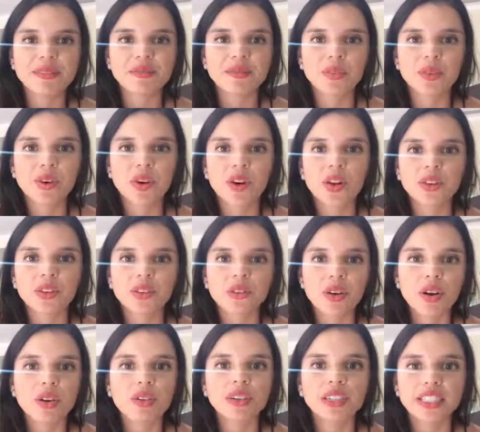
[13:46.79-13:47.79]
We're all
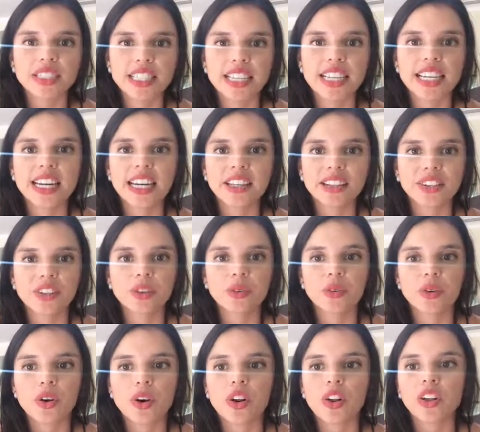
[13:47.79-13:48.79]
growing together.
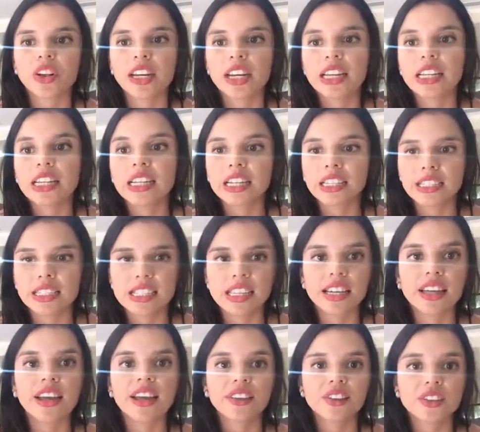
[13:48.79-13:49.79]
We're all healing
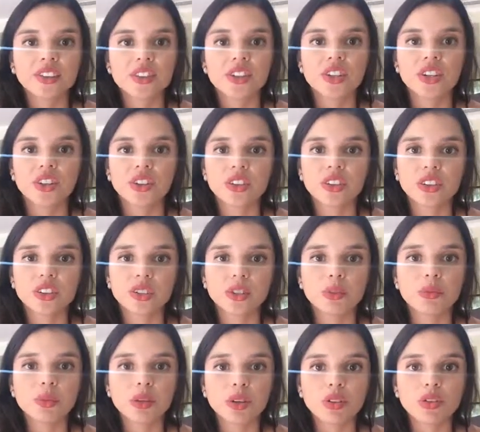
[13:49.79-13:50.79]
together. So this is
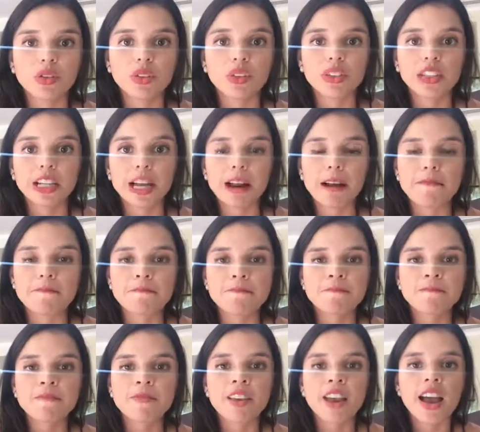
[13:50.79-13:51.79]
a beautiful thing.
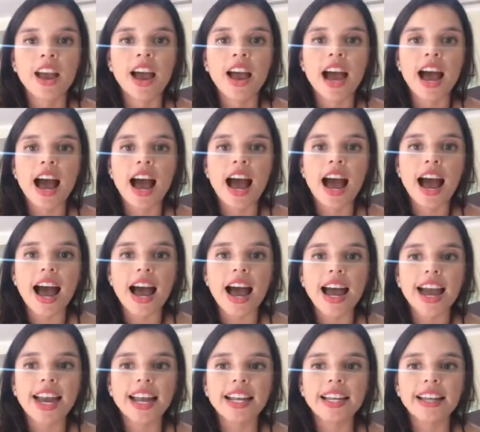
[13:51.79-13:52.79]

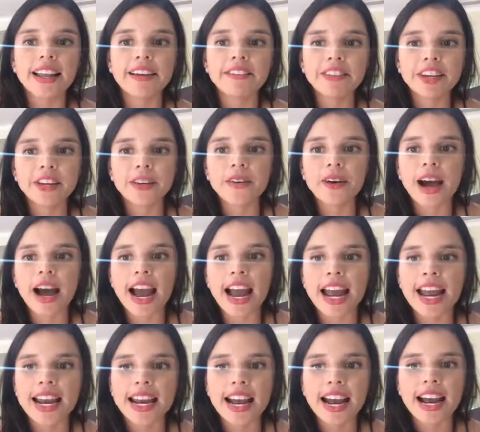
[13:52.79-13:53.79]
I love you.
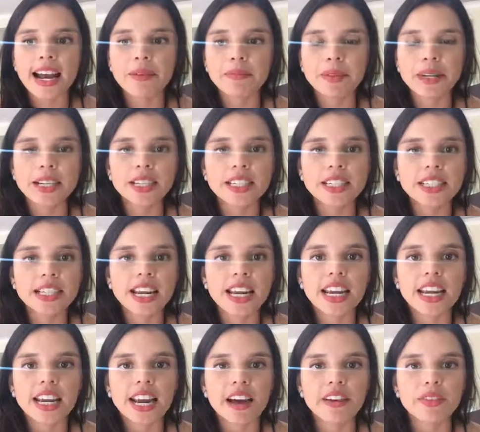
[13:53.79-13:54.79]
And I'm going to
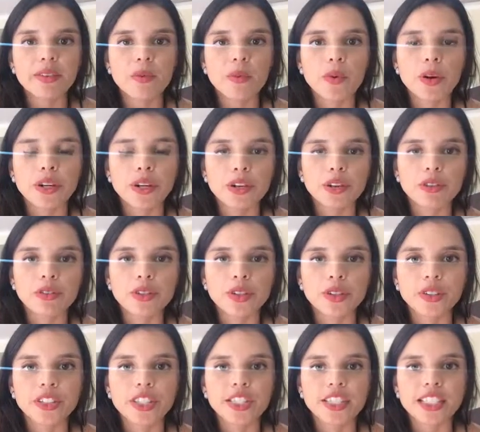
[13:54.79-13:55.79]
say have a
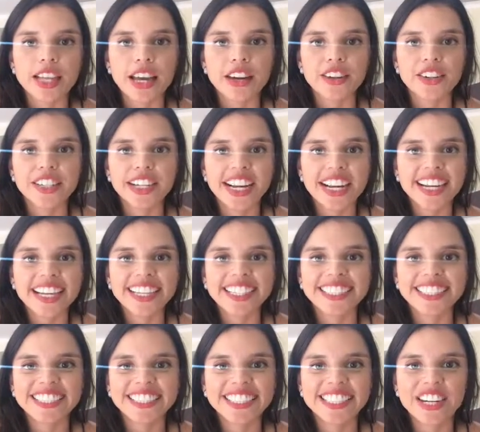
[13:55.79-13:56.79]
wonderful Saturday.
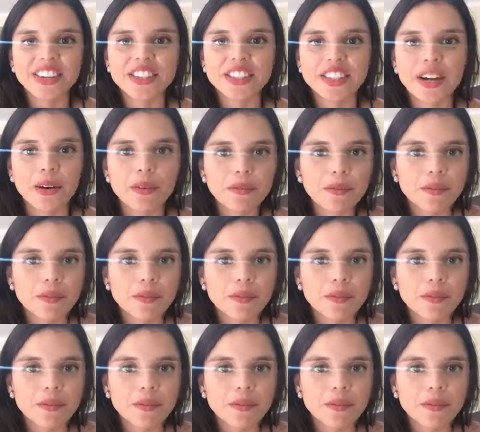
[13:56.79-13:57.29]
Ciao, ciao.